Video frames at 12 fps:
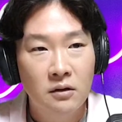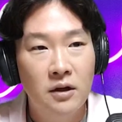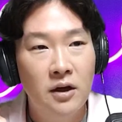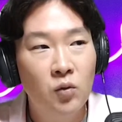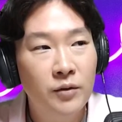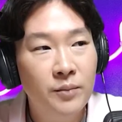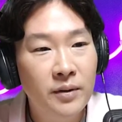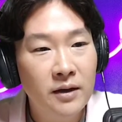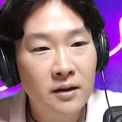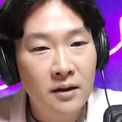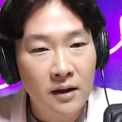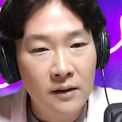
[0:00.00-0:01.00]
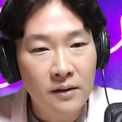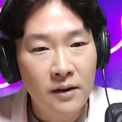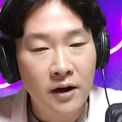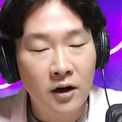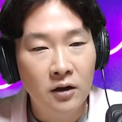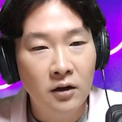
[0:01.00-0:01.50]
it would be in
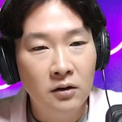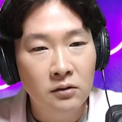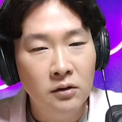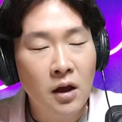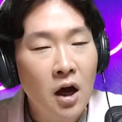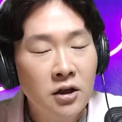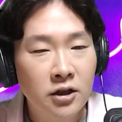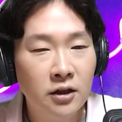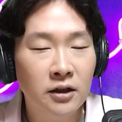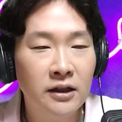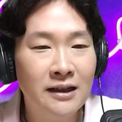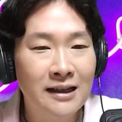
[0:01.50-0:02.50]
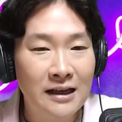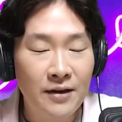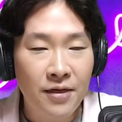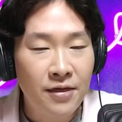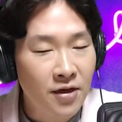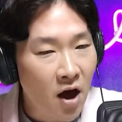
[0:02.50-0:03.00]
there logically, he
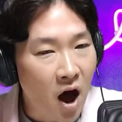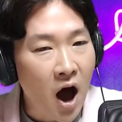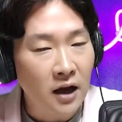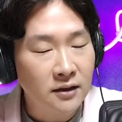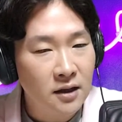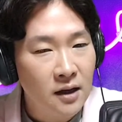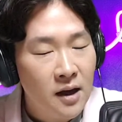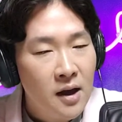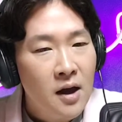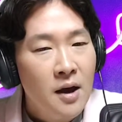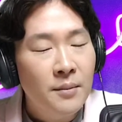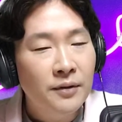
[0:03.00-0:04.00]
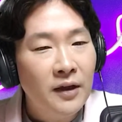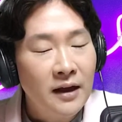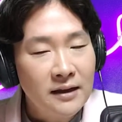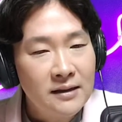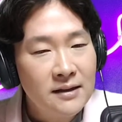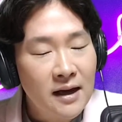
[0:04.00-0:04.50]
thought. But then
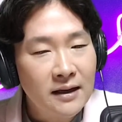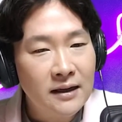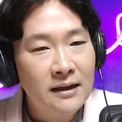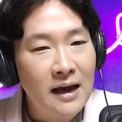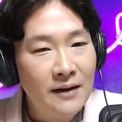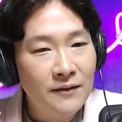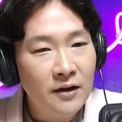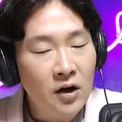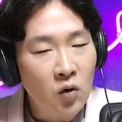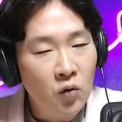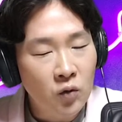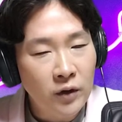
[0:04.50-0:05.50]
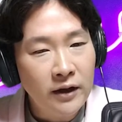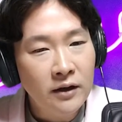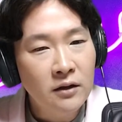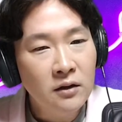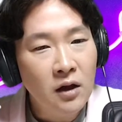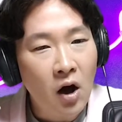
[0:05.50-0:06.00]
he said he gave it a
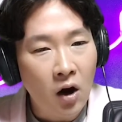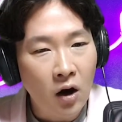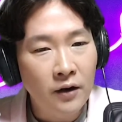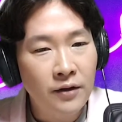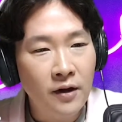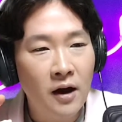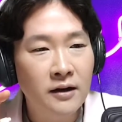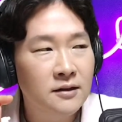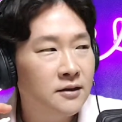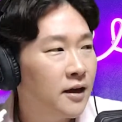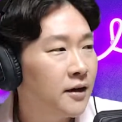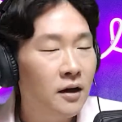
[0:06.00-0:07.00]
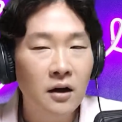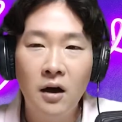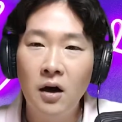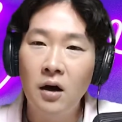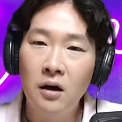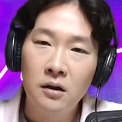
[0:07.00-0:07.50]
real hard thought and he said,
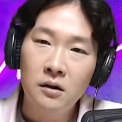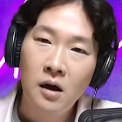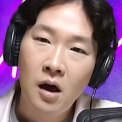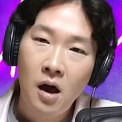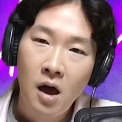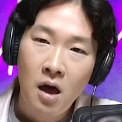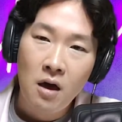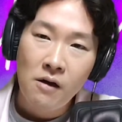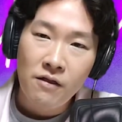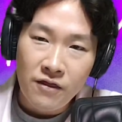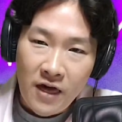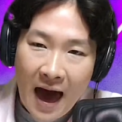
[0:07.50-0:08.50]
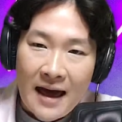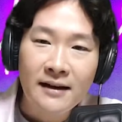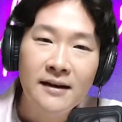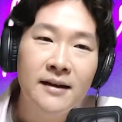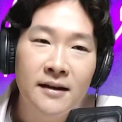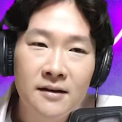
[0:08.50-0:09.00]
oh, that
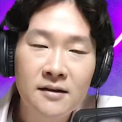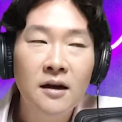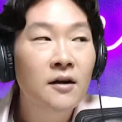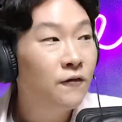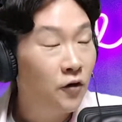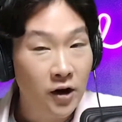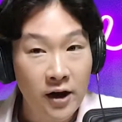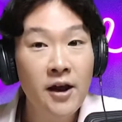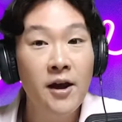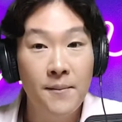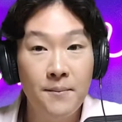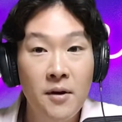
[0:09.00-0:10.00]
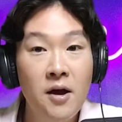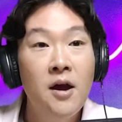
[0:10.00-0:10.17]
is, for him,